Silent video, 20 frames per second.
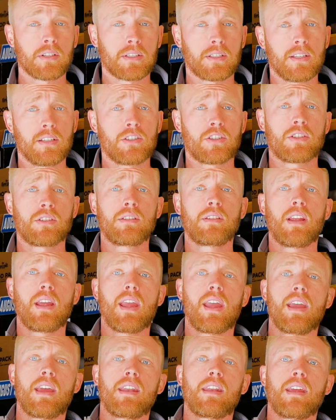station
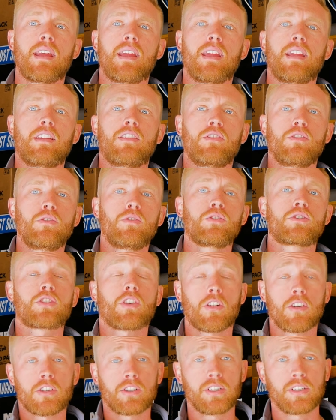and a new
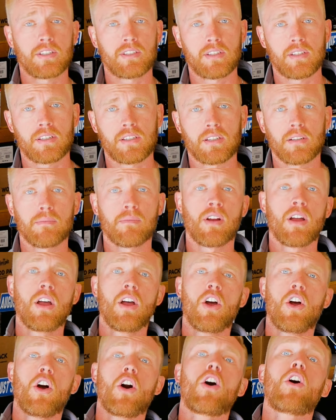charging system
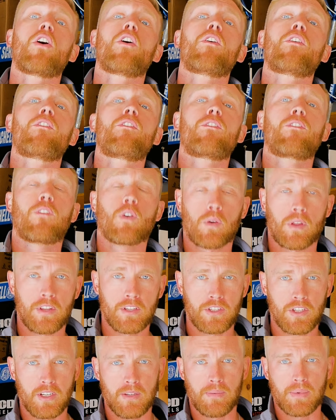for the
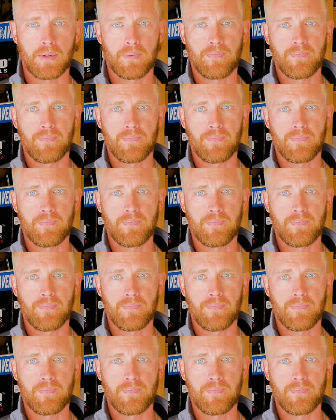Jeep.